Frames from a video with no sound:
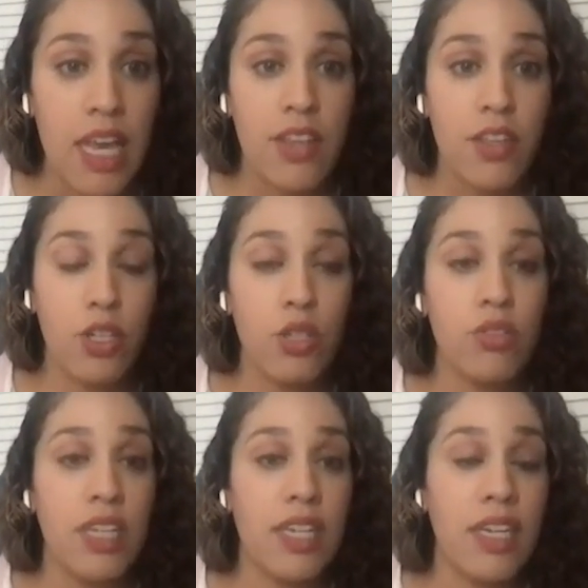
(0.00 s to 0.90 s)
They're
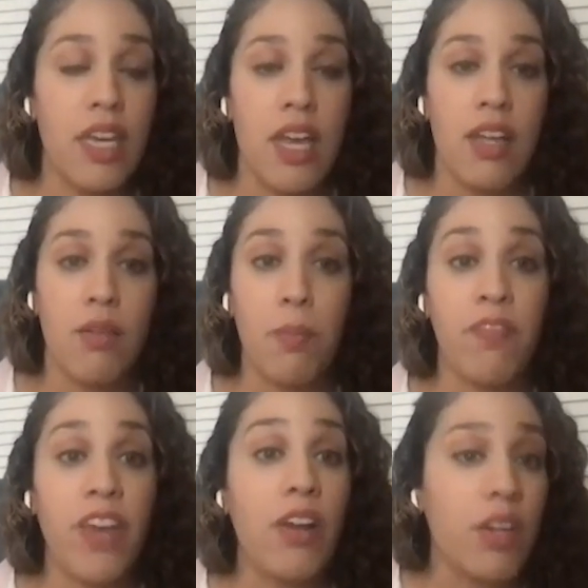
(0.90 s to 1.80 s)
using
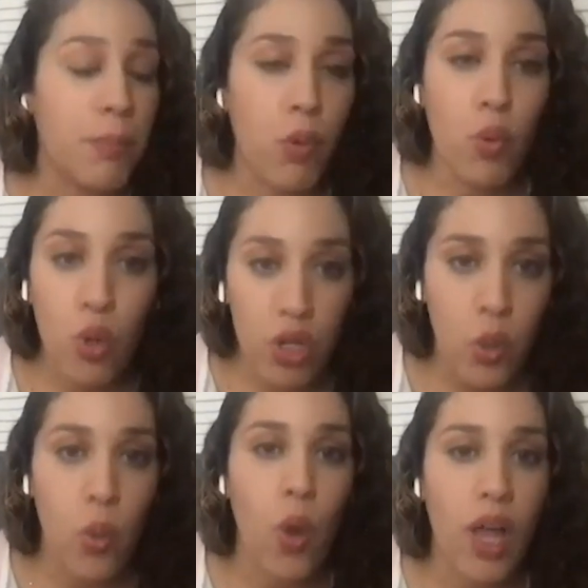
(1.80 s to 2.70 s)
very poor
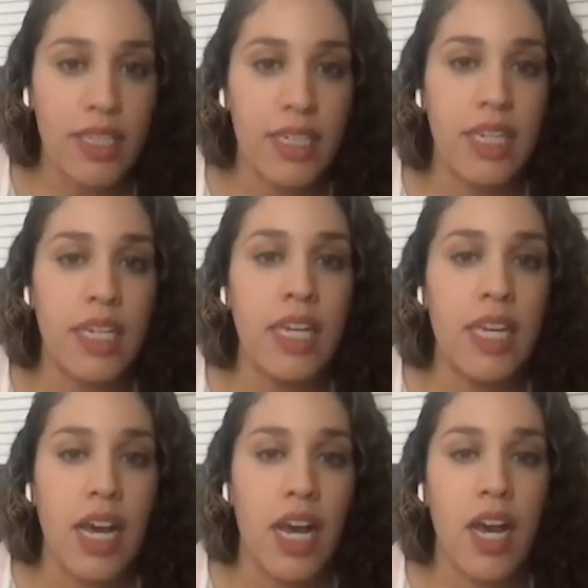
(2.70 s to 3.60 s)
quality
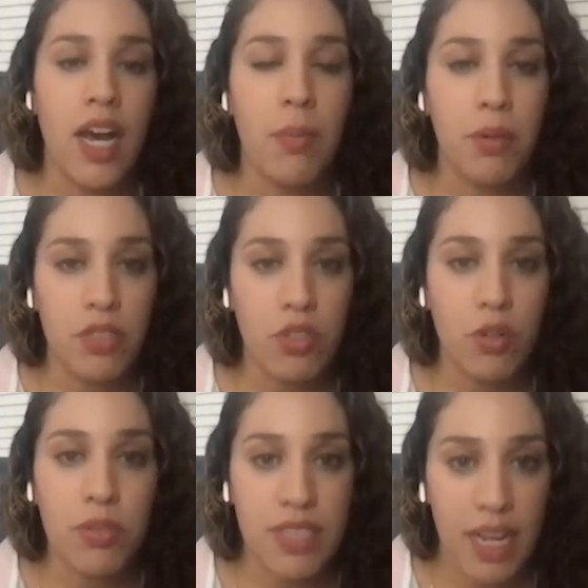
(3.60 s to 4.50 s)
personal
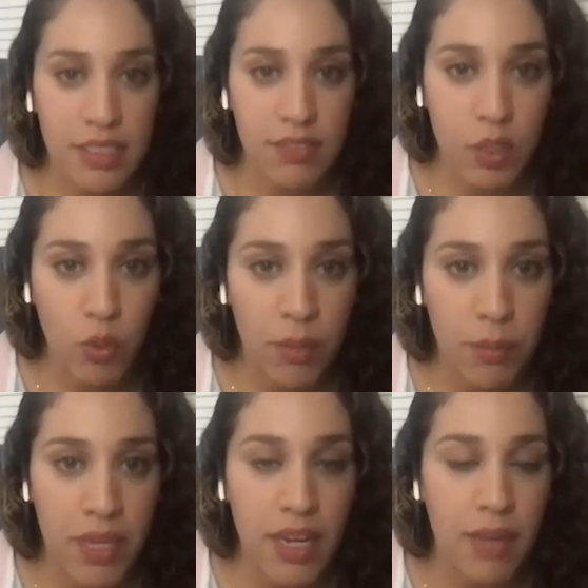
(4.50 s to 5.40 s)
protective
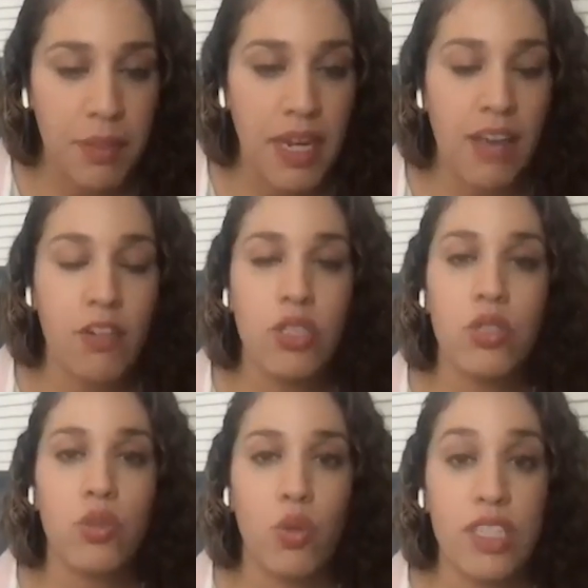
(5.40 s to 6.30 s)
equipment. I mean, I've heard
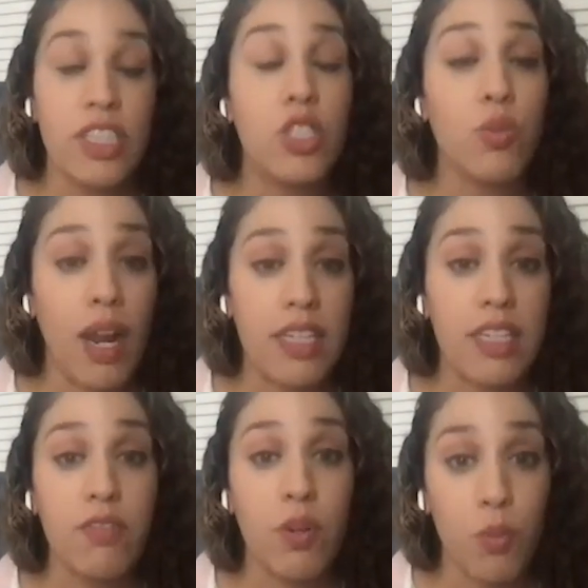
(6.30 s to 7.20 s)
stories
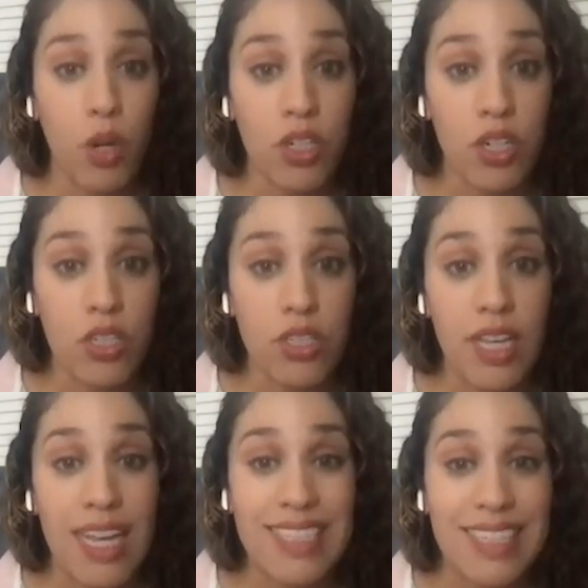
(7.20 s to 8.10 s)
directly from workers
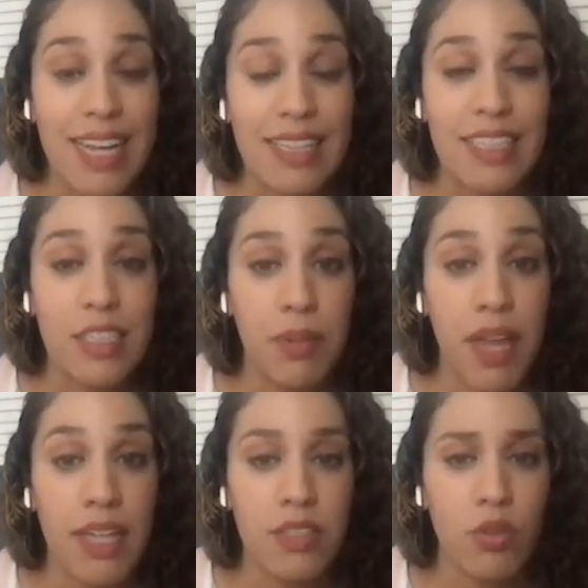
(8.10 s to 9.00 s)
inside these
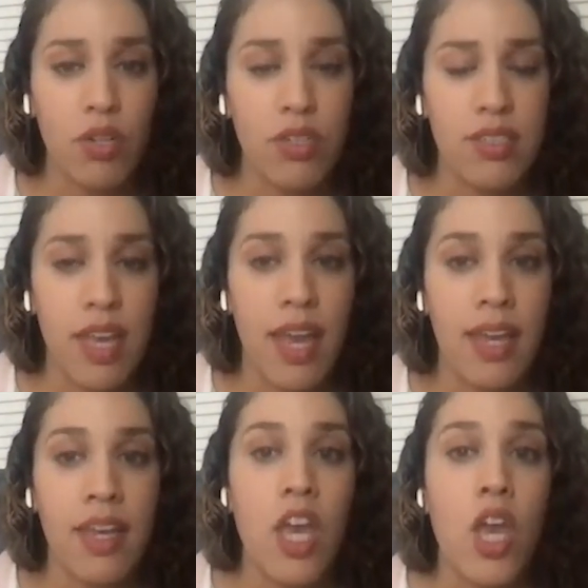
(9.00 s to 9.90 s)
plants who are
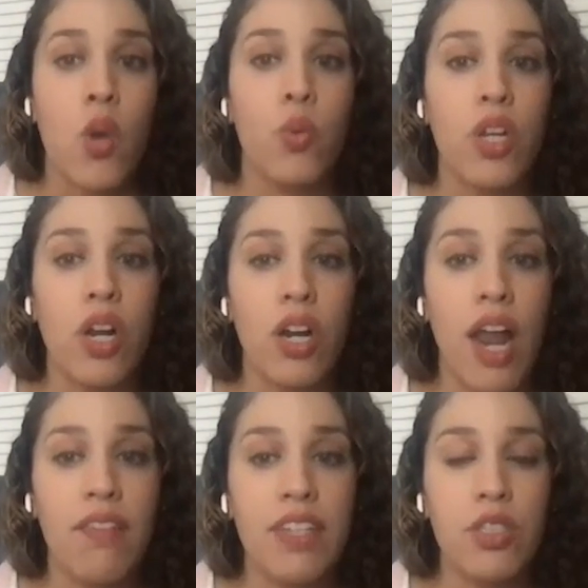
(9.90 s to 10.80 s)
saying, we are
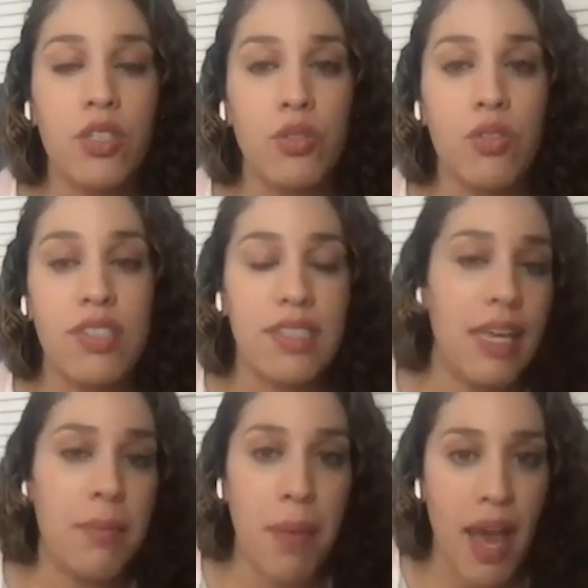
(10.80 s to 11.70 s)
having to use the
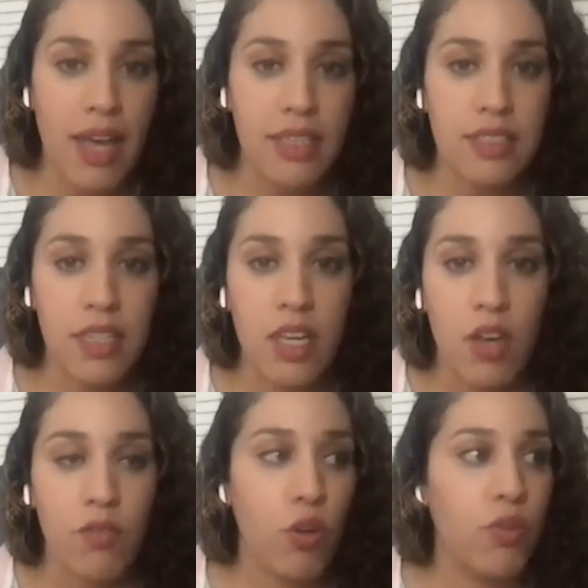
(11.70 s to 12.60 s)
same mask
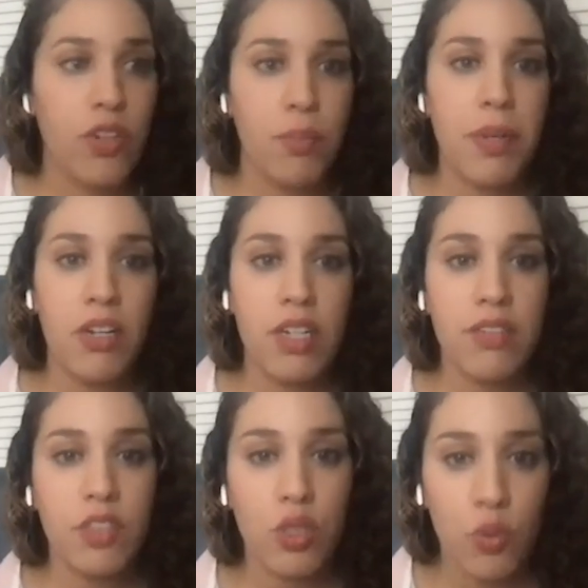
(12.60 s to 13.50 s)
for over a period
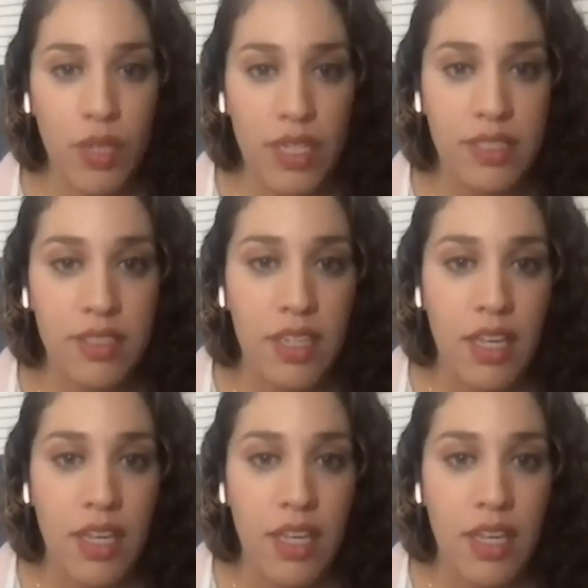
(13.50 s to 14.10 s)
of 2 weeks.